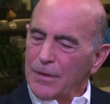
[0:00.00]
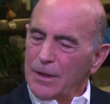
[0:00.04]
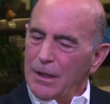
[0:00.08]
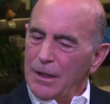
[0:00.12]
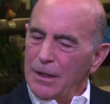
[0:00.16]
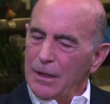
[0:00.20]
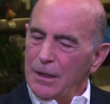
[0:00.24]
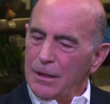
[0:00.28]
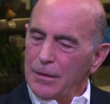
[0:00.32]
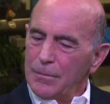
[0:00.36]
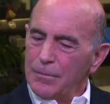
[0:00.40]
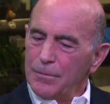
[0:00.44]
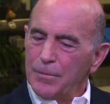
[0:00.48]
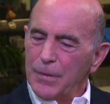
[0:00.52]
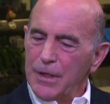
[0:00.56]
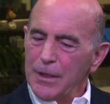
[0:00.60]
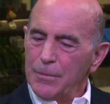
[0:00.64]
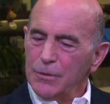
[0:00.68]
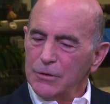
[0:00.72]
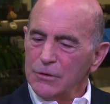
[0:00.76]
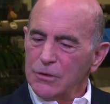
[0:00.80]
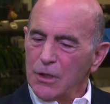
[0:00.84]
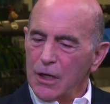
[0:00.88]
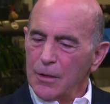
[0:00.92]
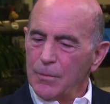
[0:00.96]
uh,
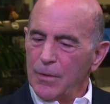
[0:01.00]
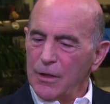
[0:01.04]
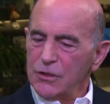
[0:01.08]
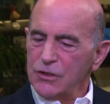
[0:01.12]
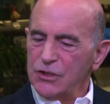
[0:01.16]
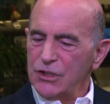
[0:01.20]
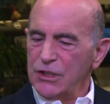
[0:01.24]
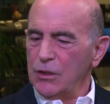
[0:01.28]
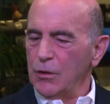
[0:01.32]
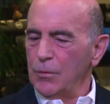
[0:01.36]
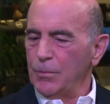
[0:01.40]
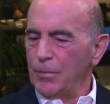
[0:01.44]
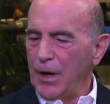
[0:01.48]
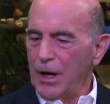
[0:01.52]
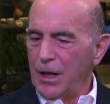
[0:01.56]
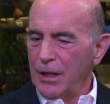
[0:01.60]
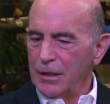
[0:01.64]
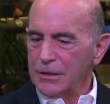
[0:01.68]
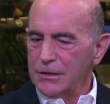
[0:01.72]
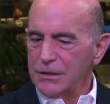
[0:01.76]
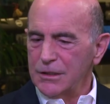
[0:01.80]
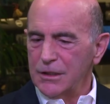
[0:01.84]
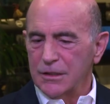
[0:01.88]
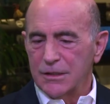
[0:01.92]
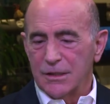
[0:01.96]
people talk about
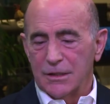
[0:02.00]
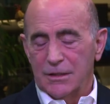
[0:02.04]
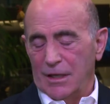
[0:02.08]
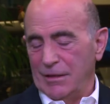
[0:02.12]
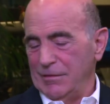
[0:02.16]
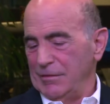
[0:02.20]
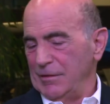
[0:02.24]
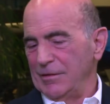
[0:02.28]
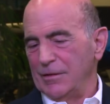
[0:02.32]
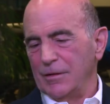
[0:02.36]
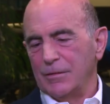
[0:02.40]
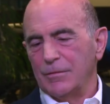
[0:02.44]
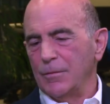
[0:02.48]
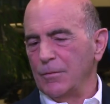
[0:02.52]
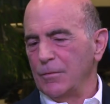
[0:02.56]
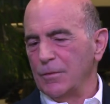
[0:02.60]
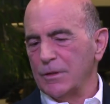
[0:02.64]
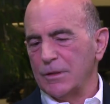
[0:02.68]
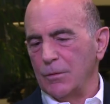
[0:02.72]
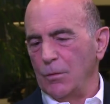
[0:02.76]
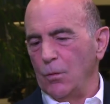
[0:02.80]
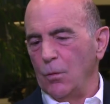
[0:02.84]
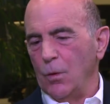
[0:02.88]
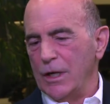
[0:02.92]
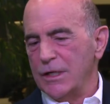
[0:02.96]
geopolitics, and I,
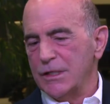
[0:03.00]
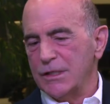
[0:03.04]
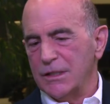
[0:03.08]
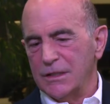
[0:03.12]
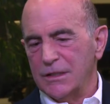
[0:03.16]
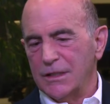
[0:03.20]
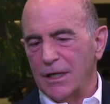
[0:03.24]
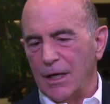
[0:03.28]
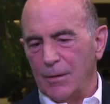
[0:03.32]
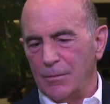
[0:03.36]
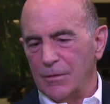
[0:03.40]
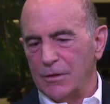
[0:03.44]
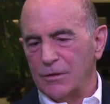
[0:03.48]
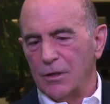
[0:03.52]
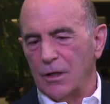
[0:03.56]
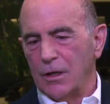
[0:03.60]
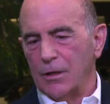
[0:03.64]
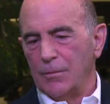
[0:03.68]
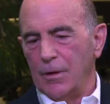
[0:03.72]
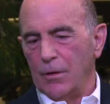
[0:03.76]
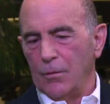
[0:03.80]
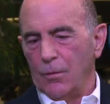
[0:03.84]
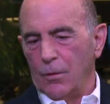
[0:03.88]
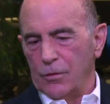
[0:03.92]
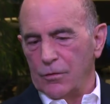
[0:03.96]
it's a waste of time to talk
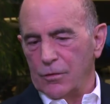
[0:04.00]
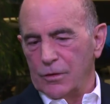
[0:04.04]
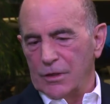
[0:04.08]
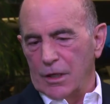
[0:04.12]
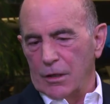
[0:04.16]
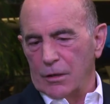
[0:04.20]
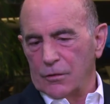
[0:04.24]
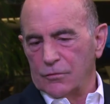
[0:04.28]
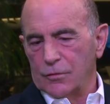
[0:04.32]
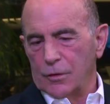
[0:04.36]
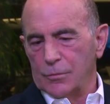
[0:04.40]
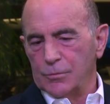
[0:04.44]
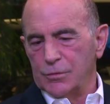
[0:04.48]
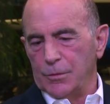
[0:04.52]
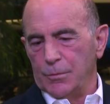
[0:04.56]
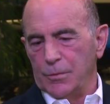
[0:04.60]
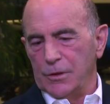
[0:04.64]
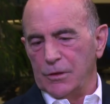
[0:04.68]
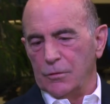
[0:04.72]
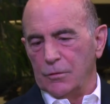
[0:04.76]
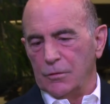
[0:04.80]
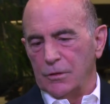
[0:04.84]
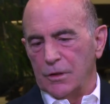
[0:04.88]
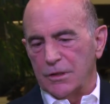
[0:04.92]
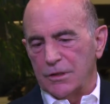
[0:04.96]
about whether Donald Trump should be
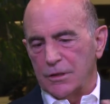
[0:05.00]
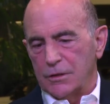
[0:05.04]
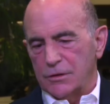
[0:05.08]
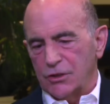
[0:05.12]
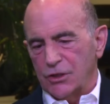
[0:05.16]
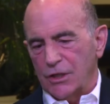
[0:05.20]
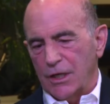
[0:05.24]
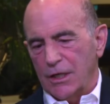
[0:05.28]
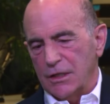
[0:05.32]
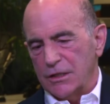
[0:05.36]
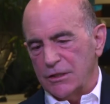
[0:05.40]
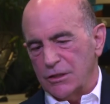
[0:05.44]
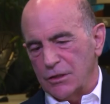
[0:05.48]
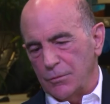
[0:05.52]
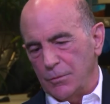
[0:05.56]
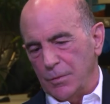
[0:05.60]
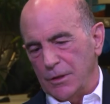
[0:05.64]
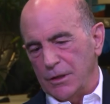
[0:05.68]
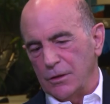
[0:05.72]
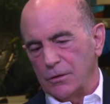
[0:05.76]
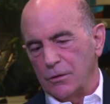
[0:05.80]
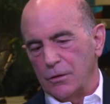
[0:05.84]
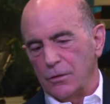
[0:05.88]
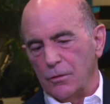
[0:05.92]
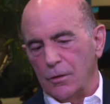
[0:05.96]
doing this, the Chinese should be
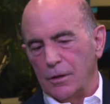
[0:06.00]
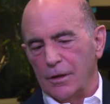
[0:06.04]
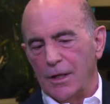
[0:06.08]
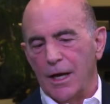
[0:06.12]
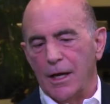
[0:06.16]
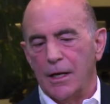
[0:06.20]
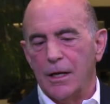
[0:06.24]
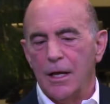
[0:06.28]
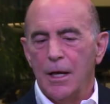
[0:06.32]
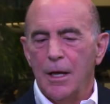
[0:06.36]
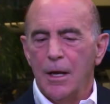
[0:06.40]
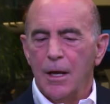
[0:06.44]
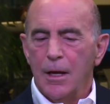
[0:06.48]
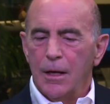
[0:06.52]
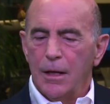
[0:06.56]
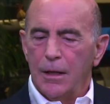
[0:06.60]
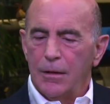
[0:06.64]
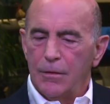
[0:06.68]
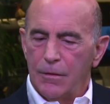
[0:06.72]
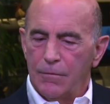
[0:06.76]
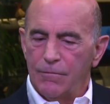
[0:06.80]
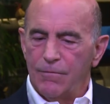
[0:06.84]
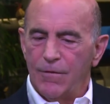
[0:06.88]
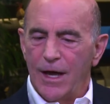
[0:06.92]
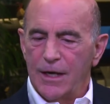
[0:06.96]
doing that.
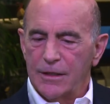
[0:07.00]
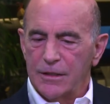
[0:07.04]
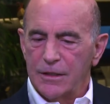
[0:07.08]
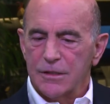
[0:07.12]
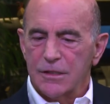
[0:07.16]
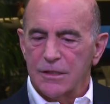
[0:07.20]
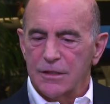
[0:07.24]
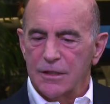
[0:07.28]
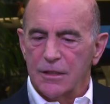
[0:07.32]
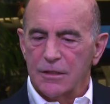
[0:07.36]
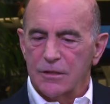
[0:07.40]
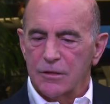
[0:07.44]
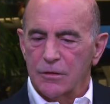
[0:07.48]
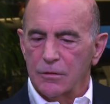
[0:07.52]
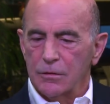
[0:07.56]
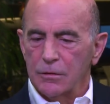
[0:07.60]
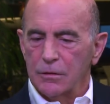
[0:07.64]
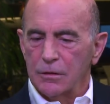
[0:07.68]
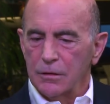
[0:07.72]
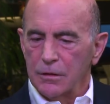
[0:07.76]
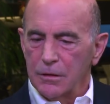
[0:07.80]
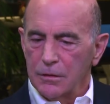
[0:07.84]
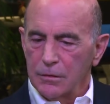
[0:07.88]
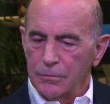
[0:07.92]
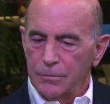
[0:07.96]
The fact is, things are a
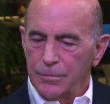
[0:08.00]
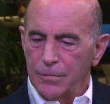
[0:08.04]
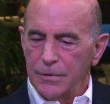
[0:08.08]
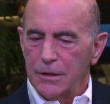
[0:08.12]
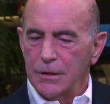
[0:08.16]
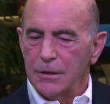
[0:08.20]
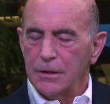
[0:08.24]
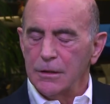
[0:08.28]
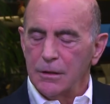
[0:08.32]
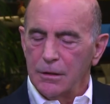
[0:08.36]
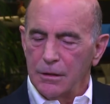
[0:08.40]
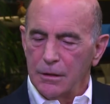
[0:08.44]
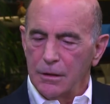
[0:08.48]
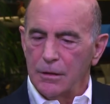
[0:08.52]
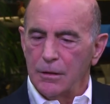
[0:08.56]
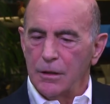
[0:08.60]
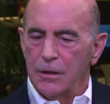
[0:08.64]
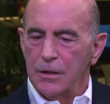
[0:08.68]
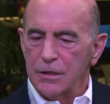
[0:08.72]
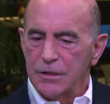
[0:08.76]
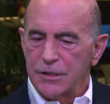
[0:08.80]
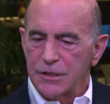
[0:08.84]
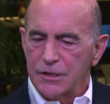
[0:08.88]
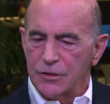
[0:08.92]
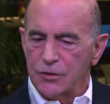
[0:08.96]
little bit uh,
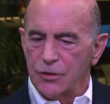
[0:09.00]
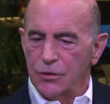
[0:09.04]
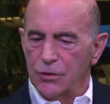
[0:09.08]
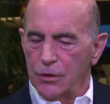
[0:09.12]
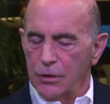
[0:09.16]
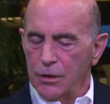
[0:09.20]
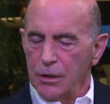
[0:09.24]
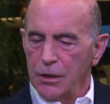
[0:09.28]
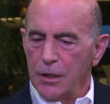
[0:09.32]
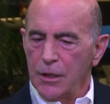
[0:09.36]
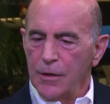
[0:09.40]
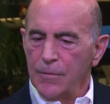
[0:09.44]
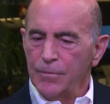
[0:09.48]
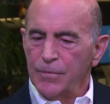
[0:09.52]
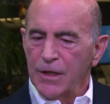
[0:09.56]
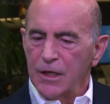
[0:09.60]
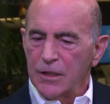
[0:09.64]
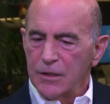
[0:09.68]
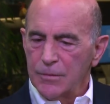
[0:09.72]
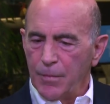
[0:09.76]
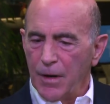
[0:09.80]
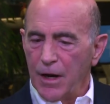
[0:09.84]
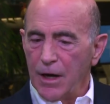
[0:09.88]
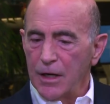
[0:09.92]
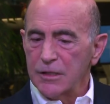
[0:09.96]
astir.
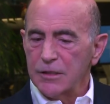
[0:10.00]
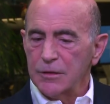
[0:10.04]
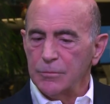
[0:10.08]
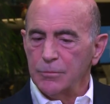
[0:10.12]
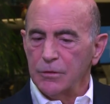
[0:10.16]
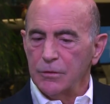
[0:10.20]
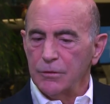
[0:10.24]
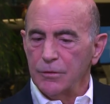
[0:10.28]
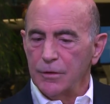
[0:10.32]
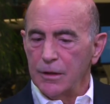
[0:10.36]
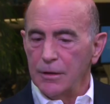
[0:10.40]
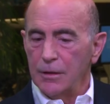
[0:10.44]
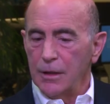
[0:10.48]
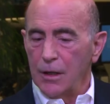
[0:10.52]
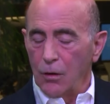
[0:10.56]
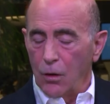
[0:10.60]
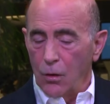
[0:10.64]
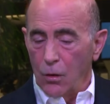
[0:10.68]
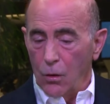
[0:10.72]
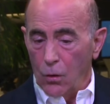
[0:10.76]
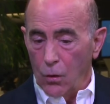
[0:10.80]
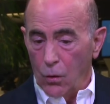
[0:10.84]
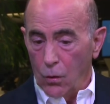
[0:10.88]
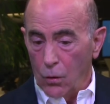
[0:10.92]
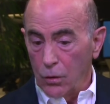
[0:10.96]
It's possible that
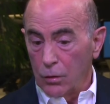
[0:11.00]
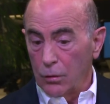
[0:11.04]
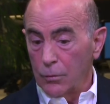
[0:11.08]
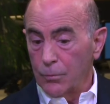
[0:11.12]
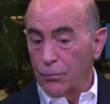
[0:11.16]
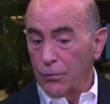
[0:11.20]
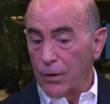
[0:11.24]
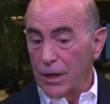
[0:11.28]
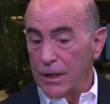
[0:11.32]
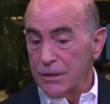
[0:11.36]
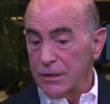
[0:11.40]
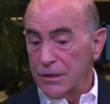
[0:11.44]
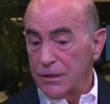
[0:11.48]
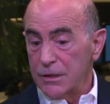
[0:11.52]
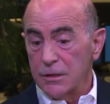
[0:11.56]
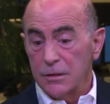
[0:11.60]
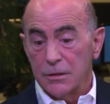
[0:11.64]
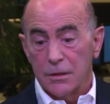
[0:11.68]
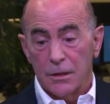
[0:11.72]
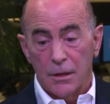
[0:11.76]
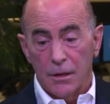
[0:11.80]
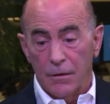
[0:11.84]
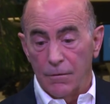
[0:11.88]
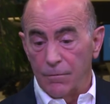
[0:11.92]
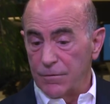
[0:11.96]
oil
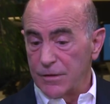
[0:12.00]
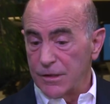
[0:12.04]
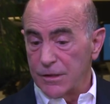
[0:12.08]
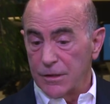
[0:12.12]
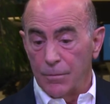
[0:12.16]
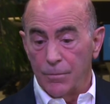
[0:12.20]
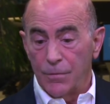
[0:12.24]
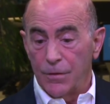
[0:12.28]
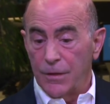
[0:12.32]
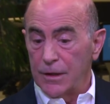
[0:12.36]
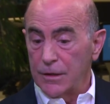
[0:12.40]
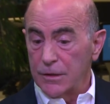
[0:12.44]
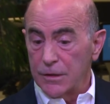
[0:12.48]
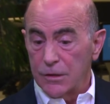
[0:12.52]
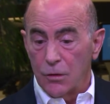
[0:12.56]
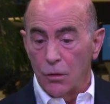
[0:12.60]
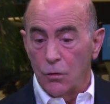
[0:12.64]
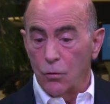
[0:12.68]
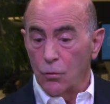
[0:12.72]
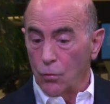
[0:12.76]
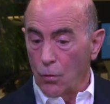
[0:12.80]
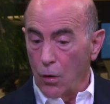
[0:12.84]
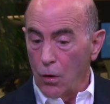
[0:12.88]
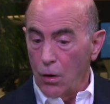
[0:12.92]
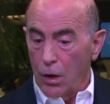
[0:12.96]
prices, if some things go
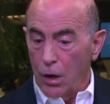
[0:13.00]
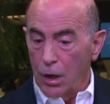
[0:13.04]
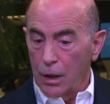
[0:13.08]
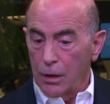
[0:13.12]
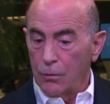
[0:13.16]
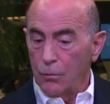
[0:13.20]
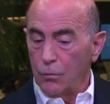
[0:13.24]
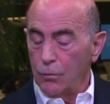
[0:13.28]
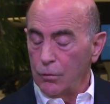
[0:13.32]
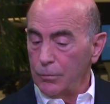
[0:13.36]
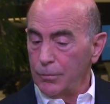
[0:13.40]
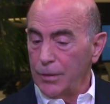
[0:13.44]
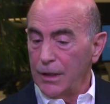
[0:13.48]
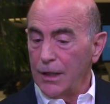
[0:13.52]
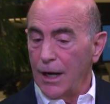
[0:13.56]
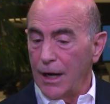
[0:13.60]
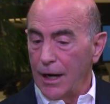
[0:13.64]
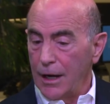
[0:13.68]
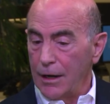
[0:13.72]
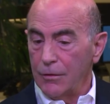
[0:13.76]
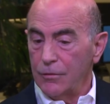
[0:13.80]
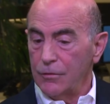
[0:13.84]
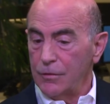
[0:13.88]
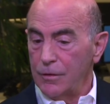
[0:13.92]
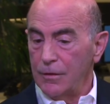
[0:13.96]
wrong, will be
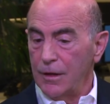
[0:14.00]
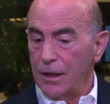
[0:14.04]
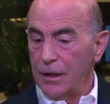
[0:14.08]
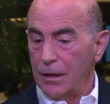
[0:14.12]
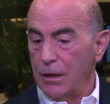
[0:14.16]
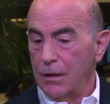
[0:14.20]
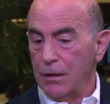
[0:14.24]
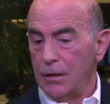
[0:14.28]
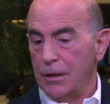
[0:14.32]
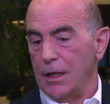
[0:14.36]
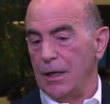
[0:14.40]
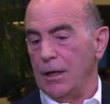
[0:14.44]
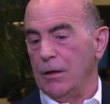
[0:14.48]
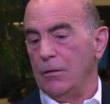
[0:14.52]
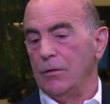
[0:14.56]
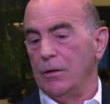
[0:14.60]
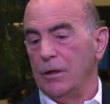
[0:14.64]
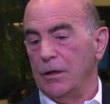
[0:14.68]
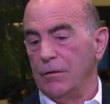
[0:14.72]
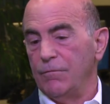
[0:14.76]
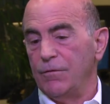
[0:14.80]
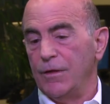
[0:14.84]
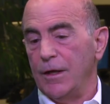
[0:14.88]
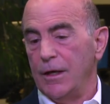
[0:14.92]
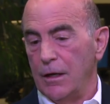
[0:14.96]
higher than they are now,
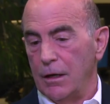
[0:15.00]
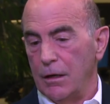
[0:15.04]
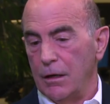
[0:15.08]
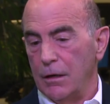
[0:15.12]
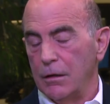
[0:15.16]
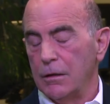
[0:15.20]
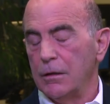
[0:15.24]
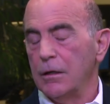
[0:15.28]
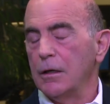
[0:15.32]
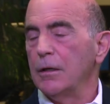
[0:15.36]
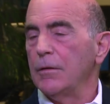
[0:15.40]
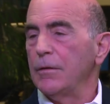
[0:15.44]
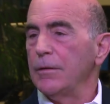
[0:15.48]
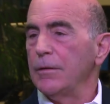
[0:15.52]
and if they are,